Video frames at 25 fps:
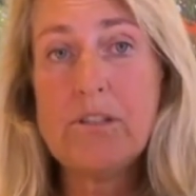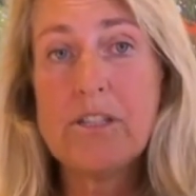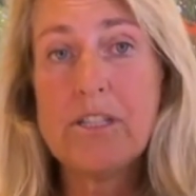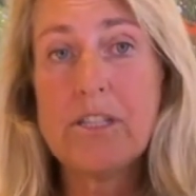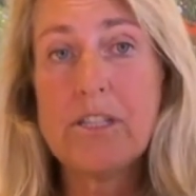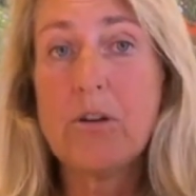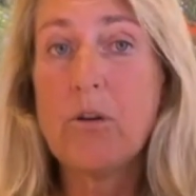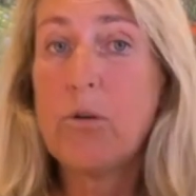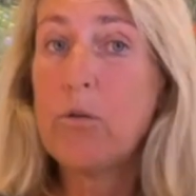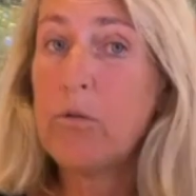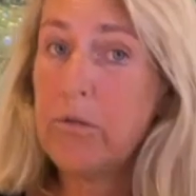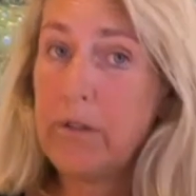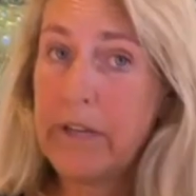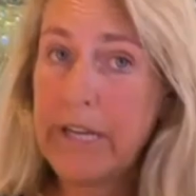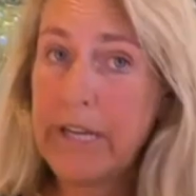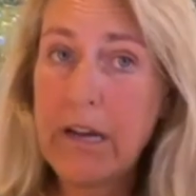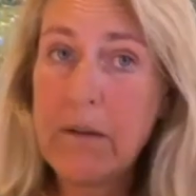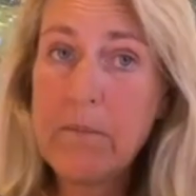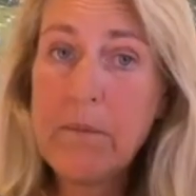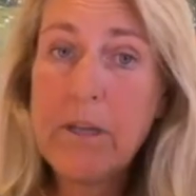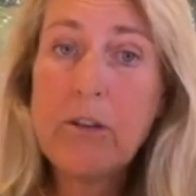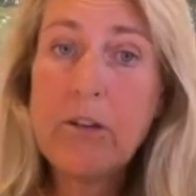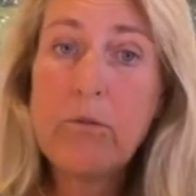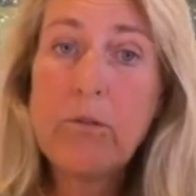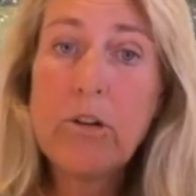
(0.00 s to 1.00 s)
So now
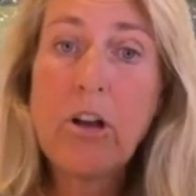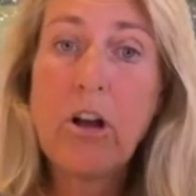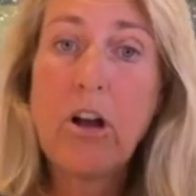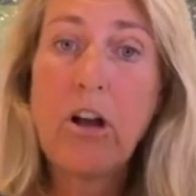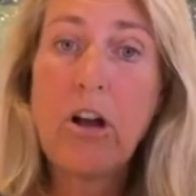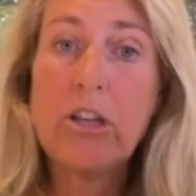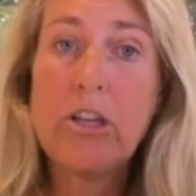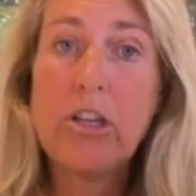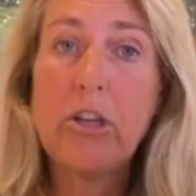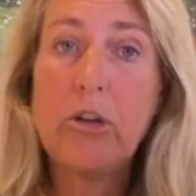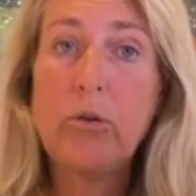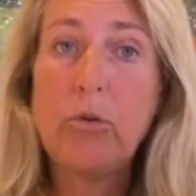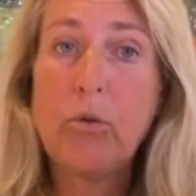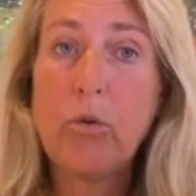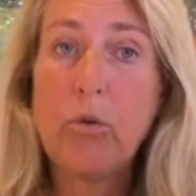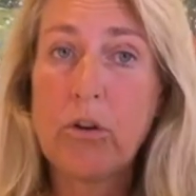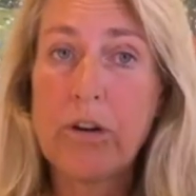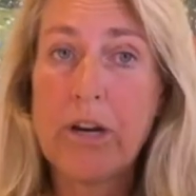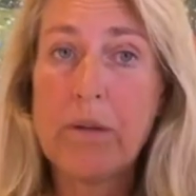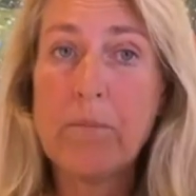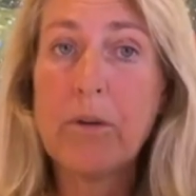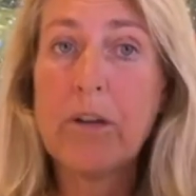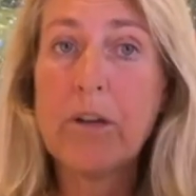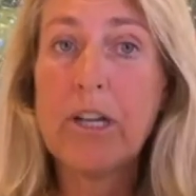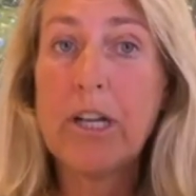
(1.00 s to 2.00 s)
I'm going to recall you, or
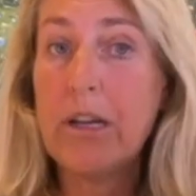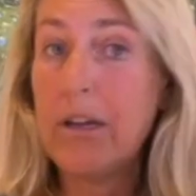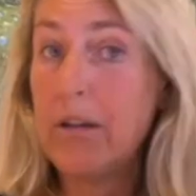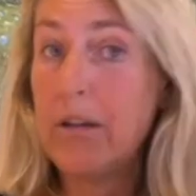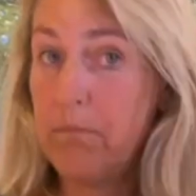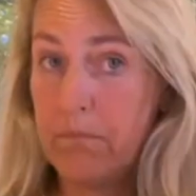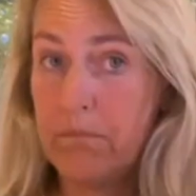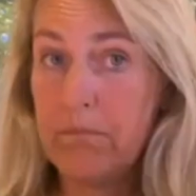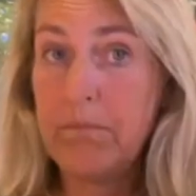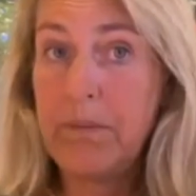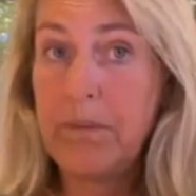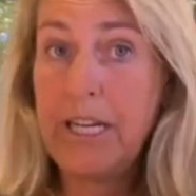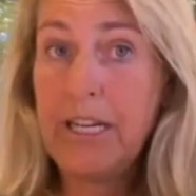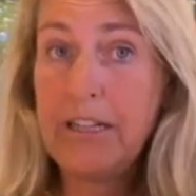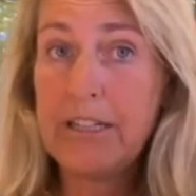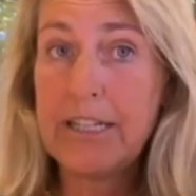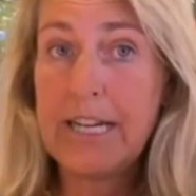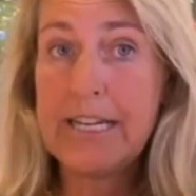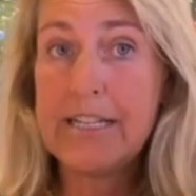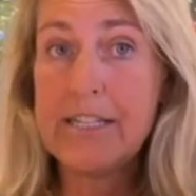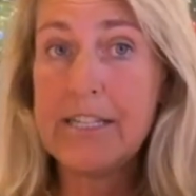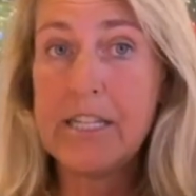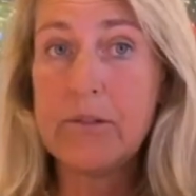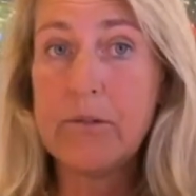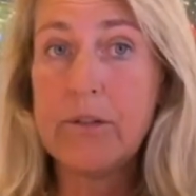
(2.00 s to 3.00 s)
I'm going to
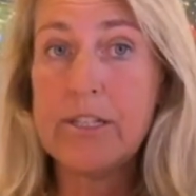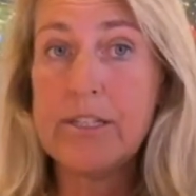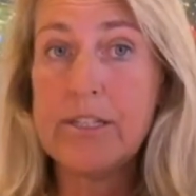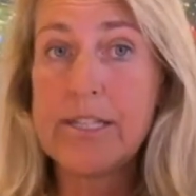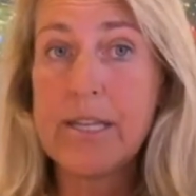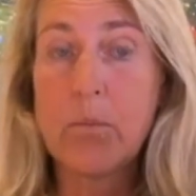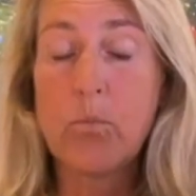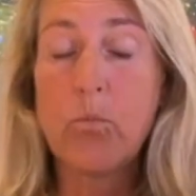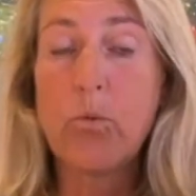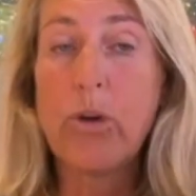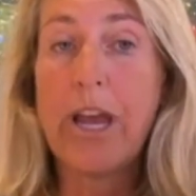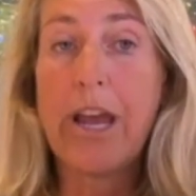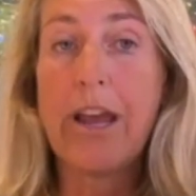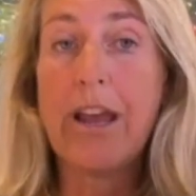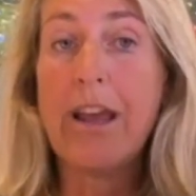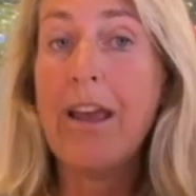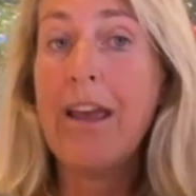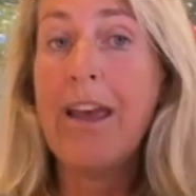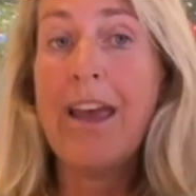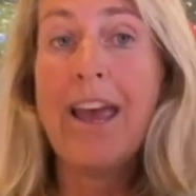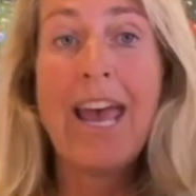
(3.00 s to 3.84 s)
penalize you in some way.